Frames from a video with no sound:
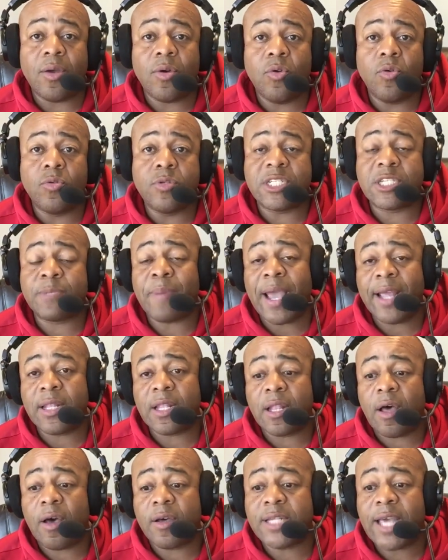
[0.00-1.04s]
who, despite the
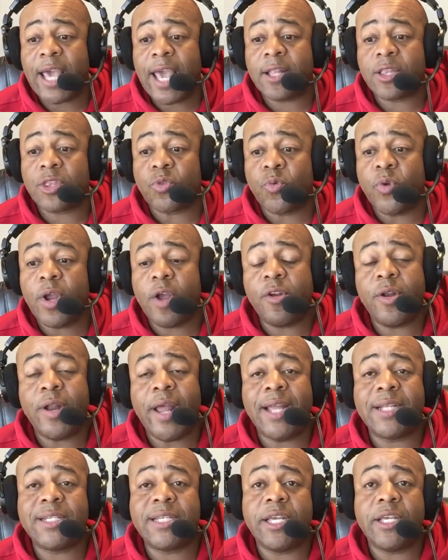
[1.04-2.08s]
loss, had
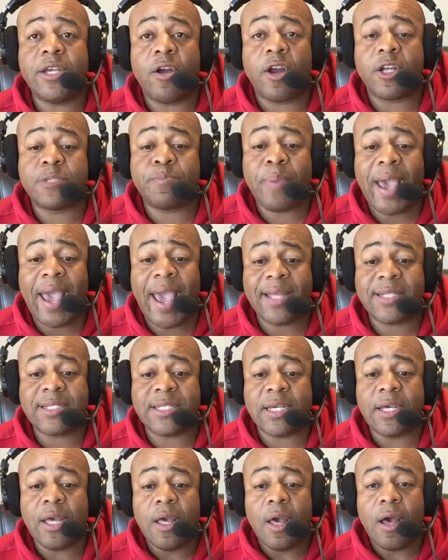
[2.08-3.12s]
318 yards
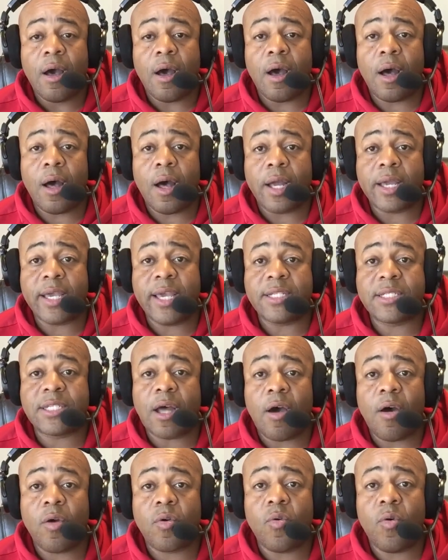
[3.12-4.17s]
passing uh, against
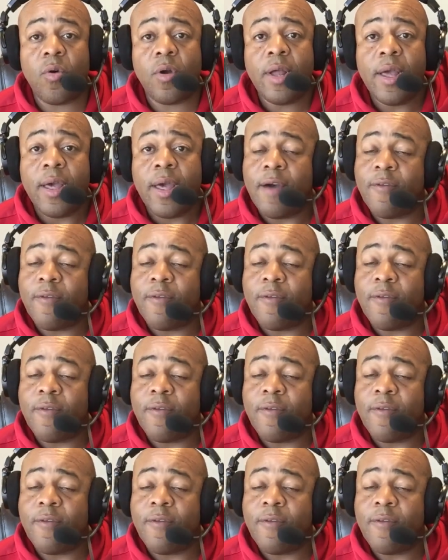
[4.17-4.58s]
Alcorn.